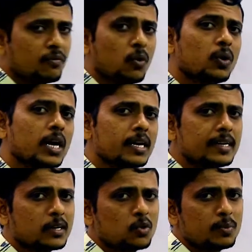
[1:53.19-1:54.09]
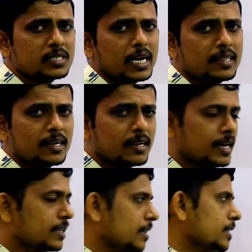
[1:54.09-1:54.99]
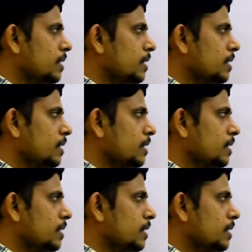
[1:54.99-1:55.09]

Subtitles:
400 rupees on that article,